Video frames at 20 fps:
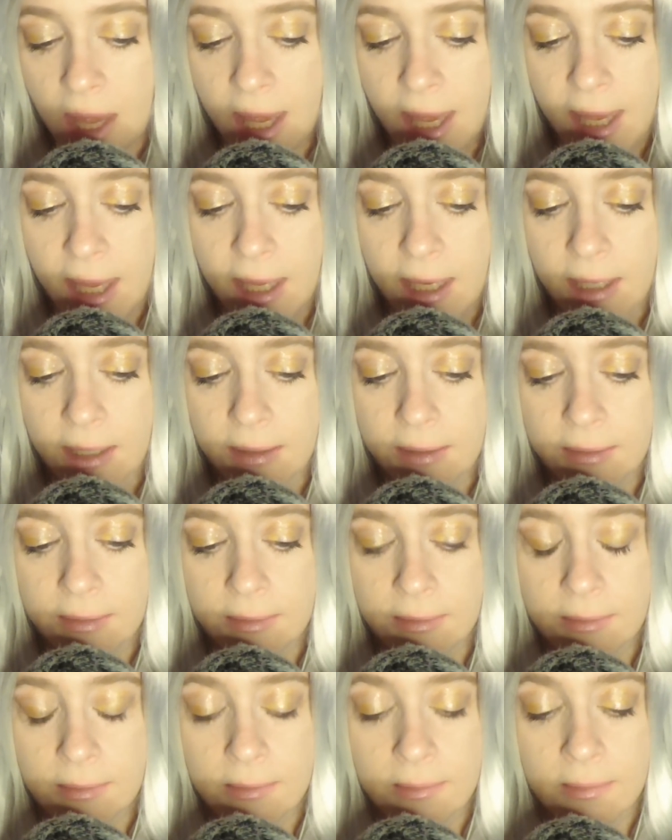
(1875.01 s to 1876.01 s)
And
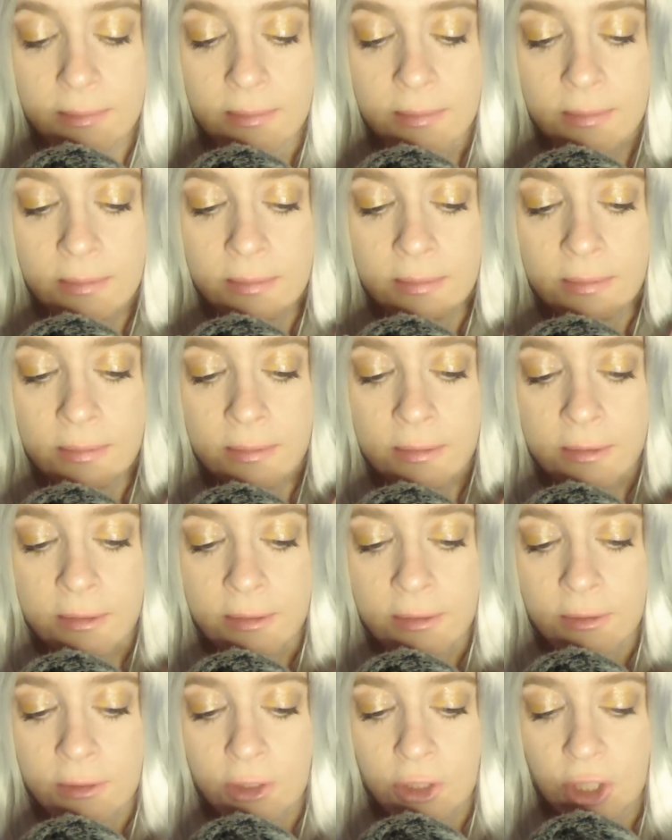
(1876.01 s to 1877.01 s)

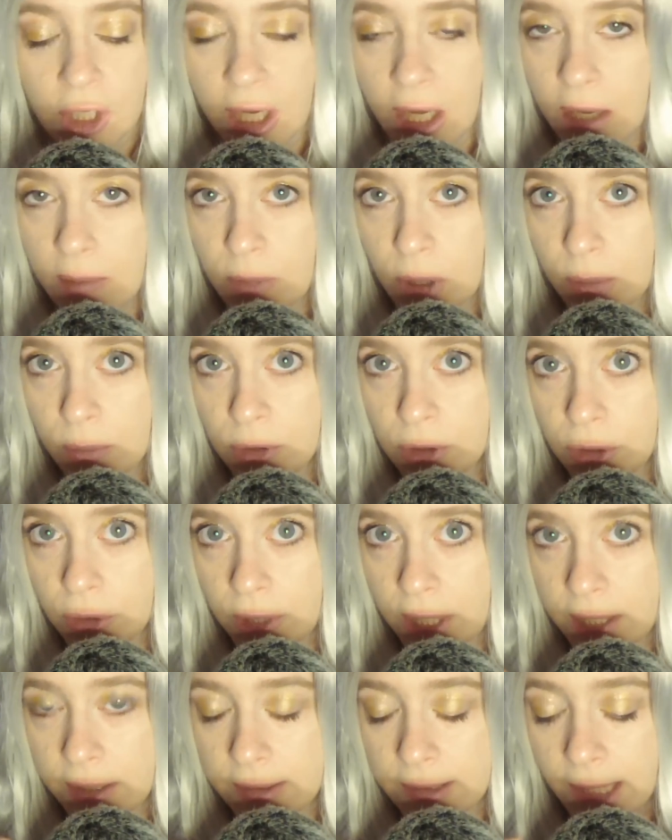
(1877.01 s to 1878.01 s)
she came home 2
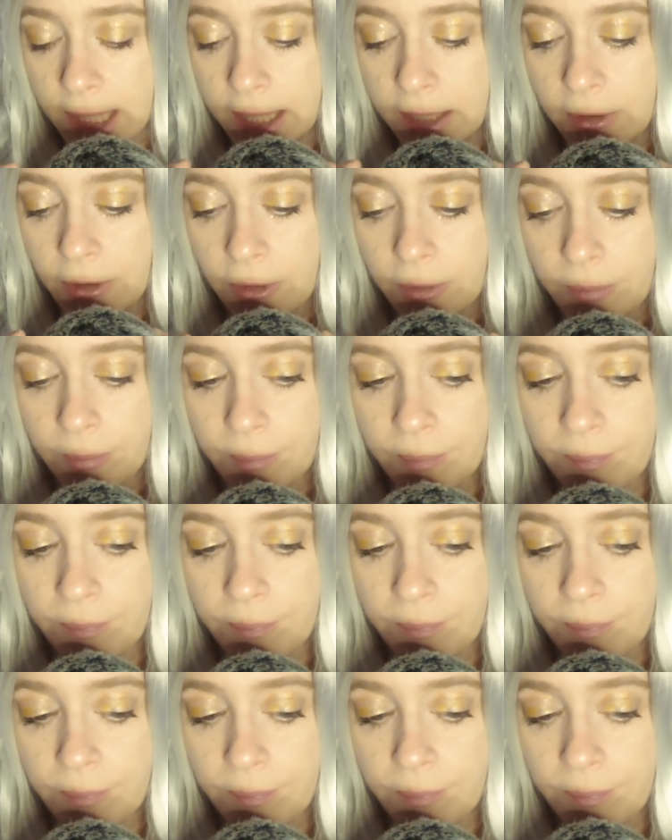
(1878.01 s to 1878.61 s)
days later.